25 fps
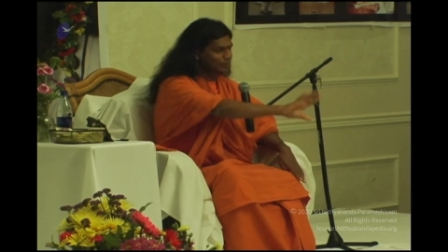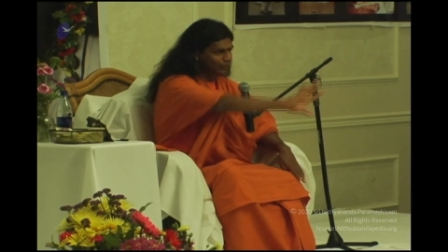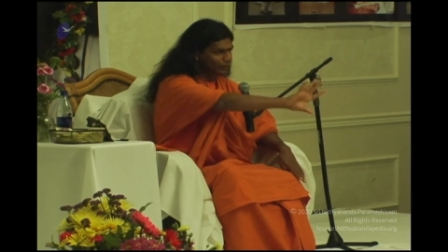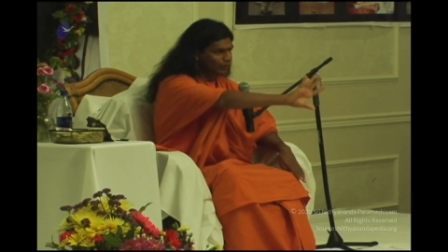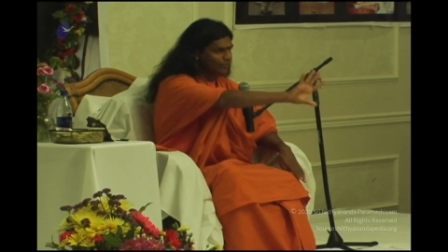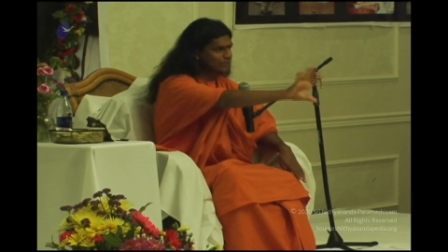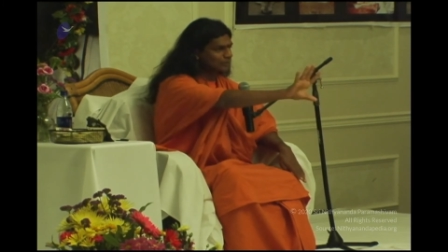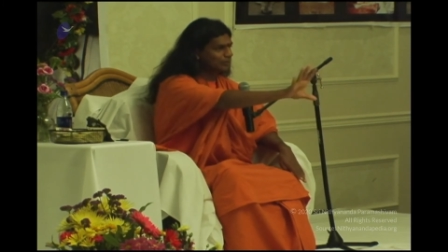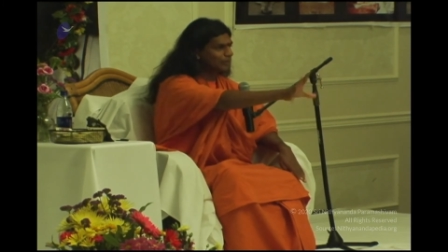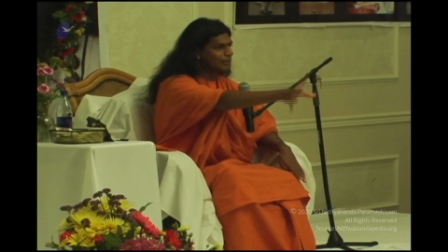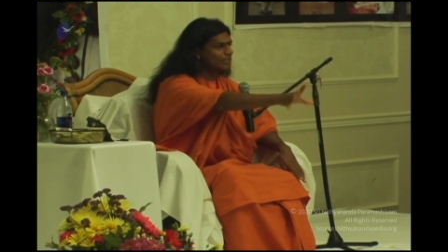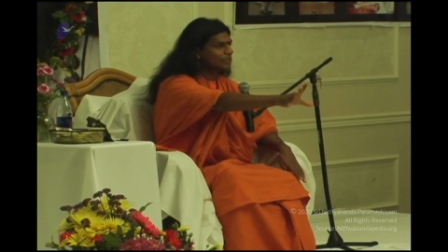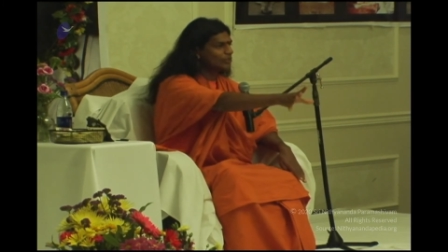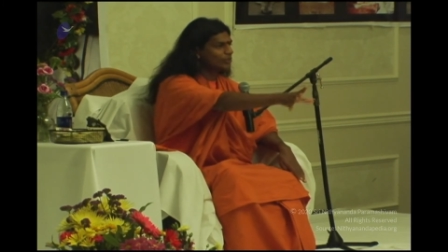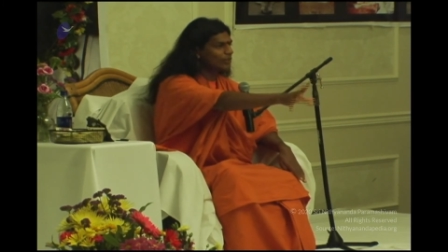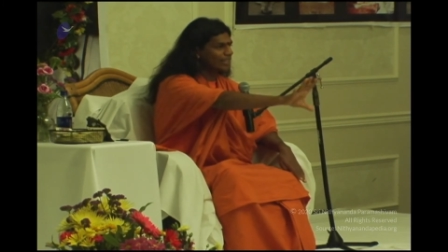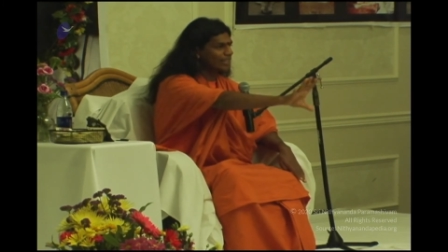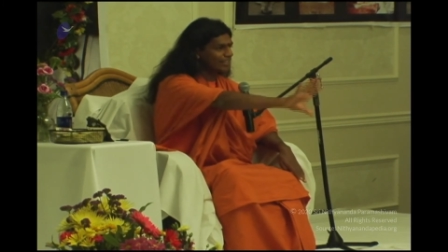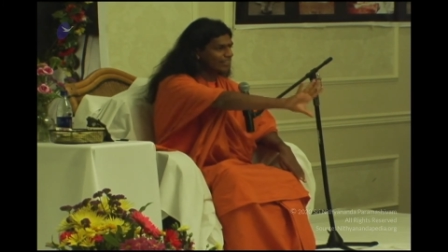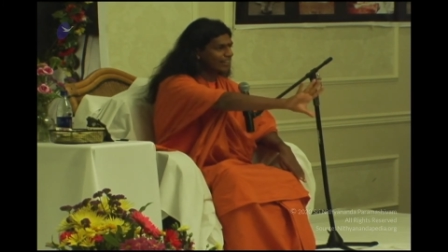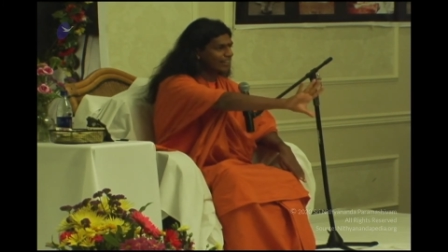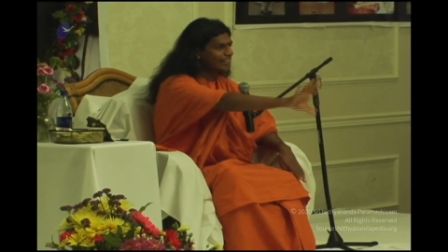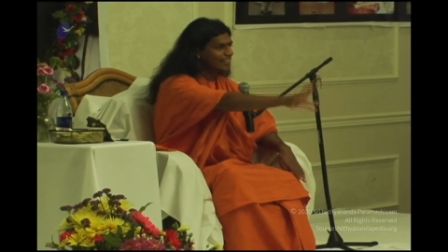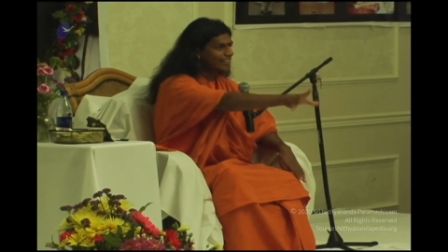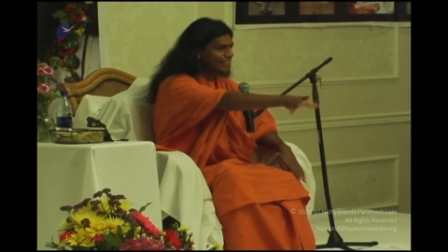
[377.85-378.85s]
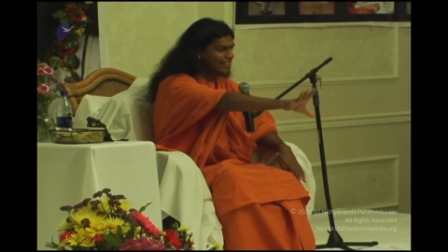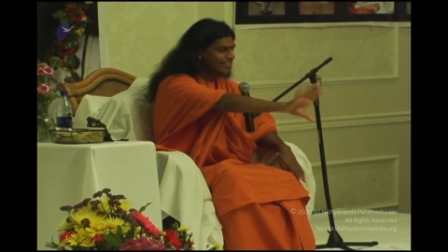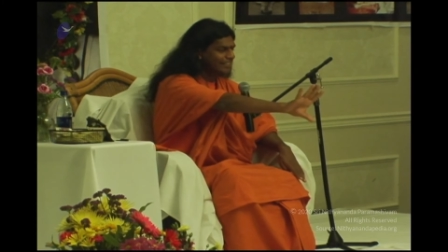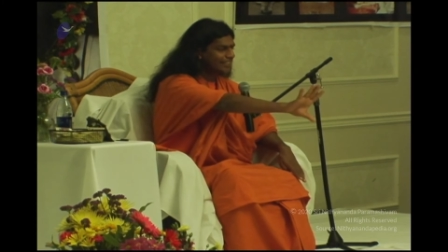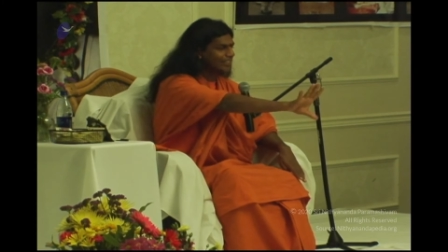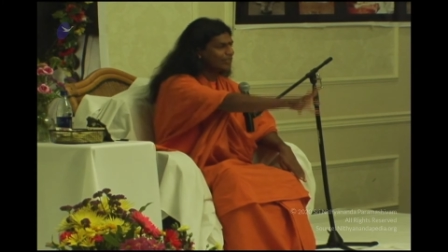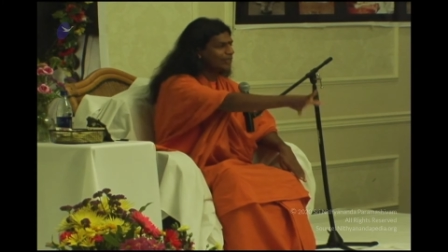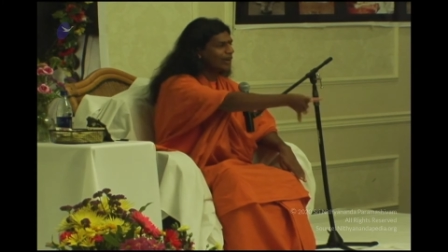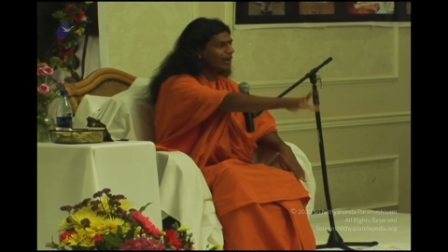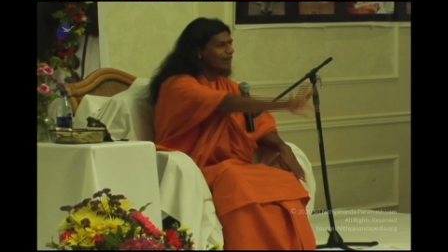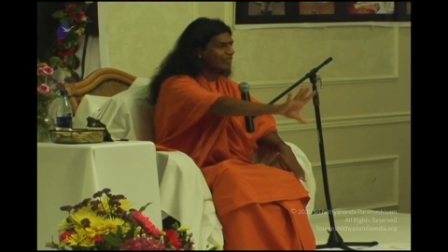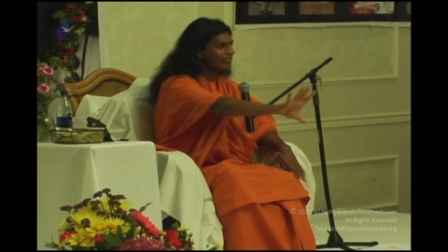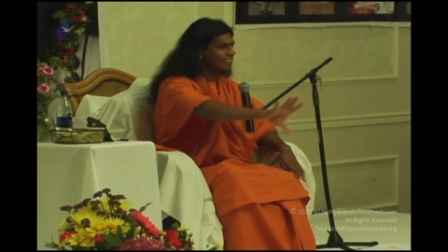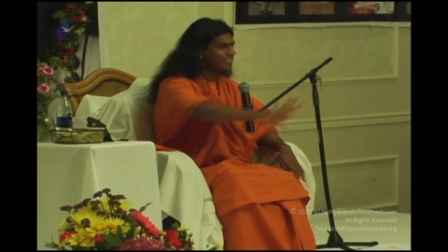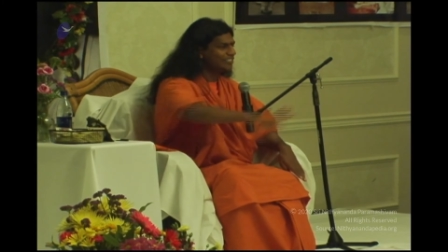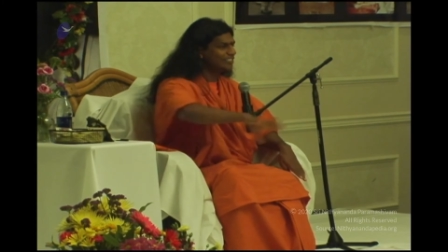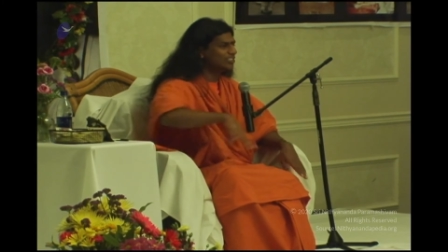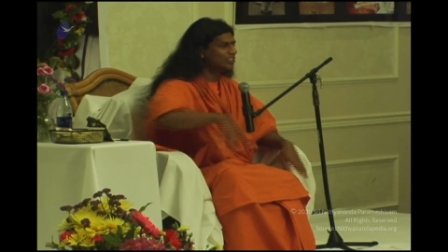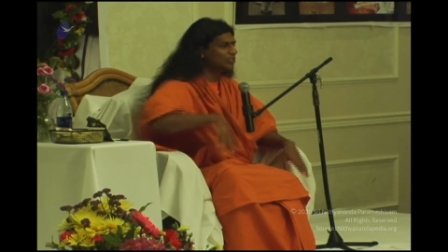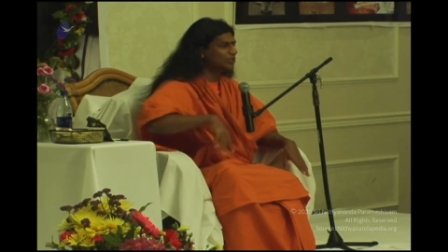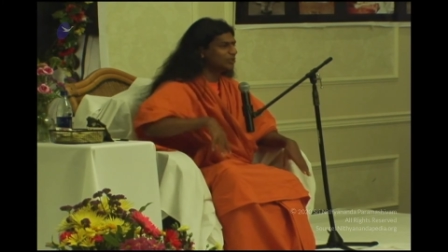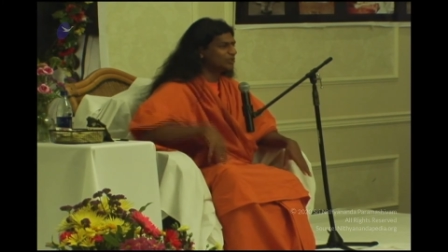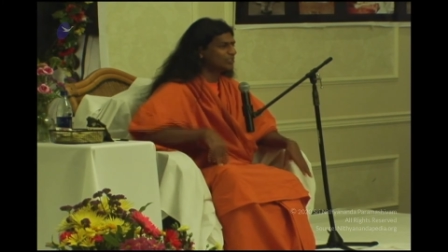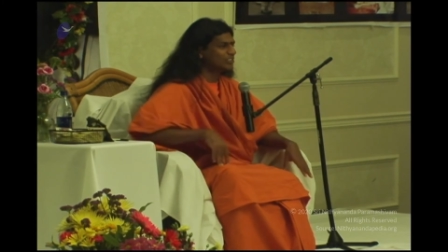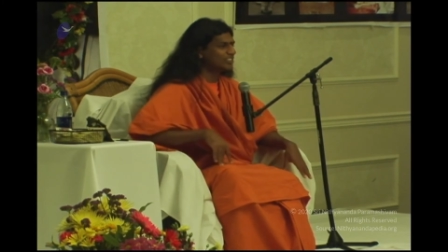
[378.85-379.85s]
your spiritual record related to our
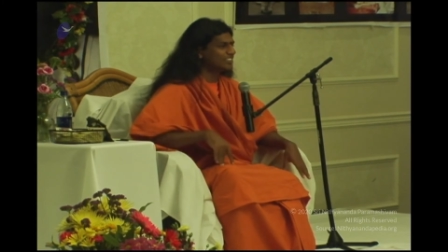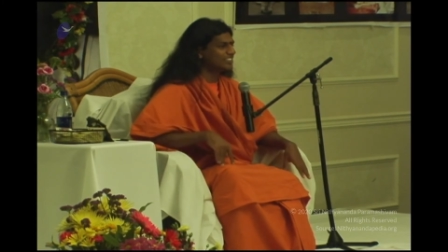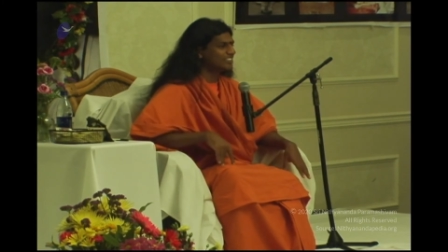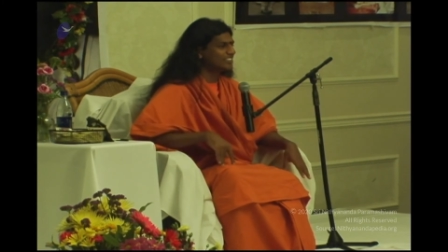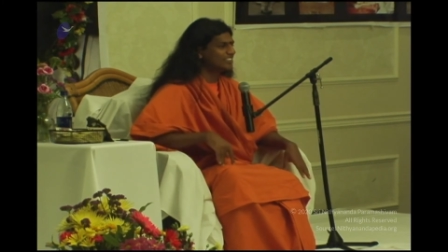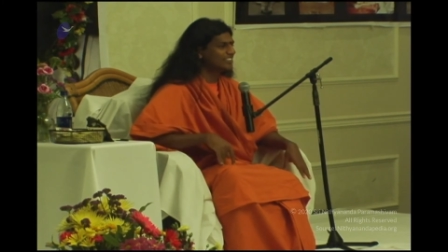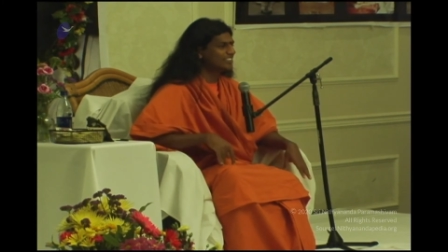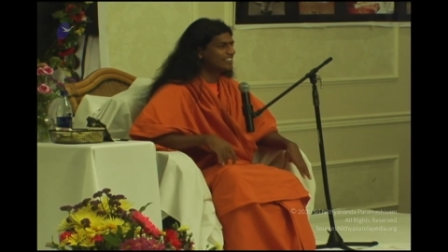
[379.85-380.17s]
institution.